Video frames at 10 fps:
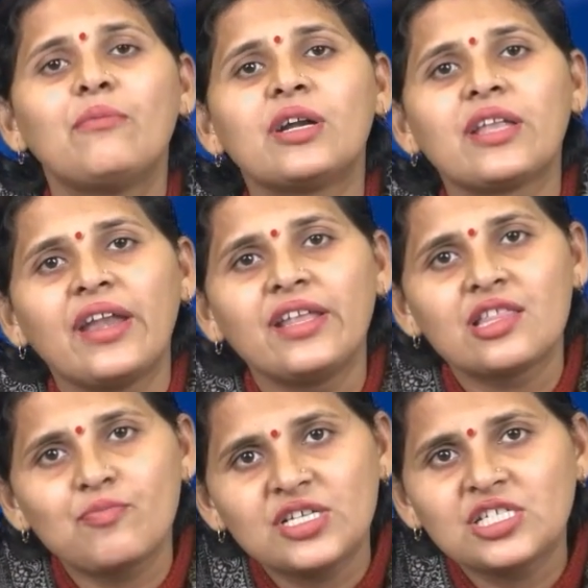but any
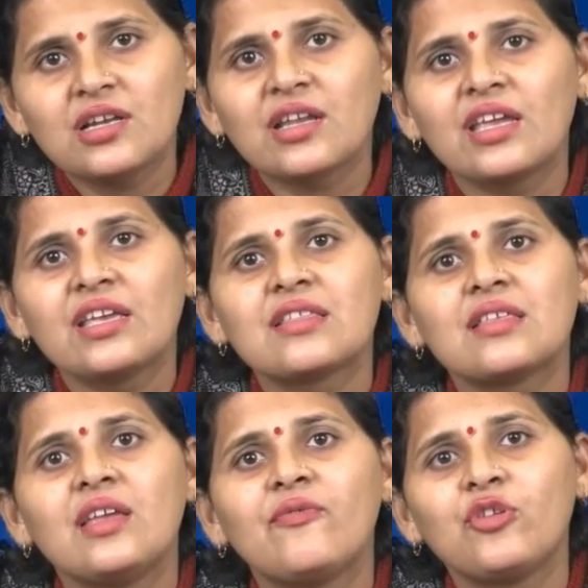special case
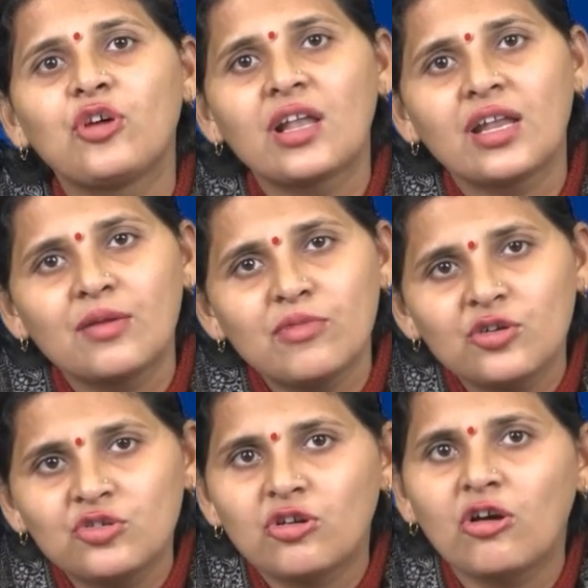if you are
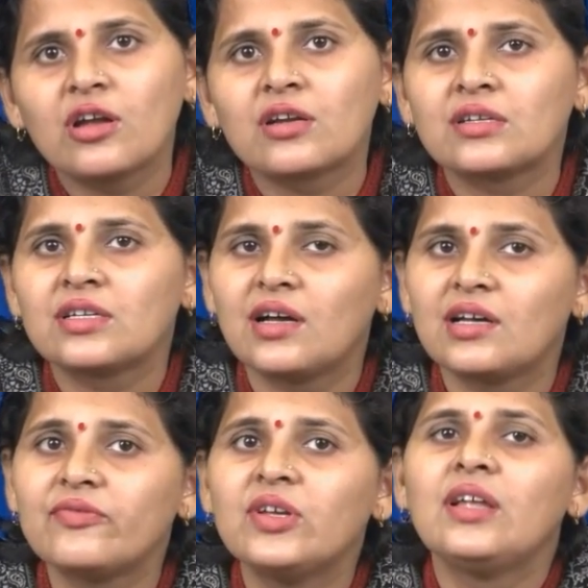unable to draw a
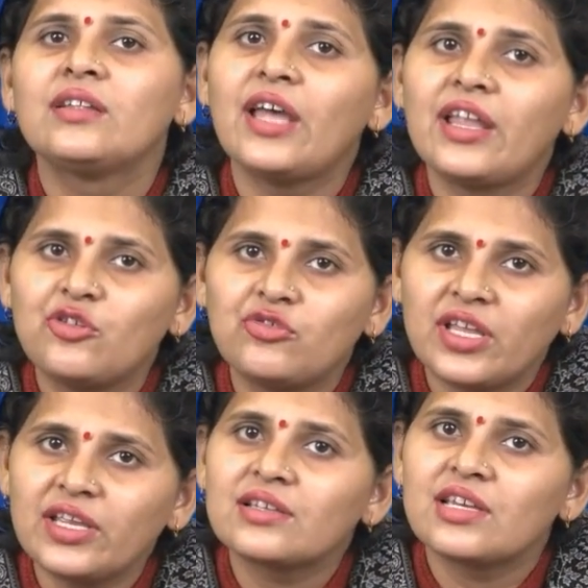curve, then you
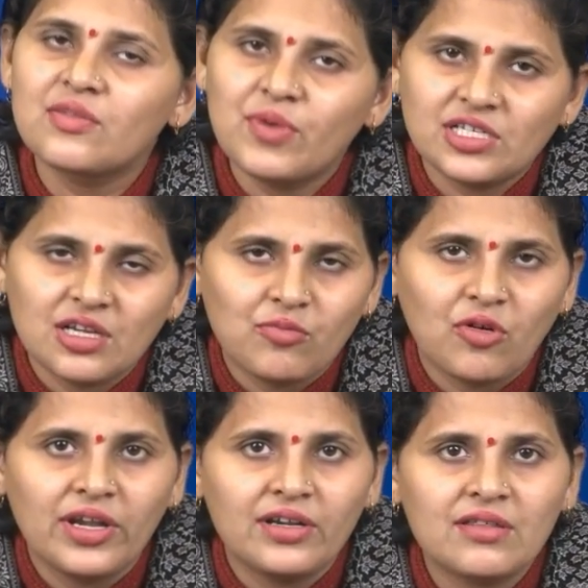take special
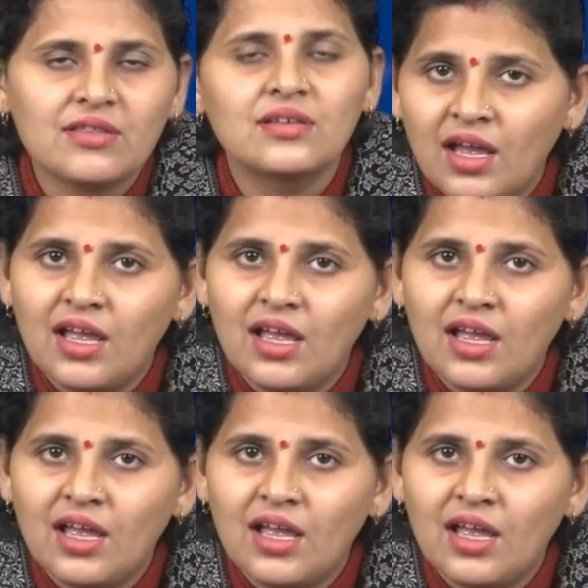points.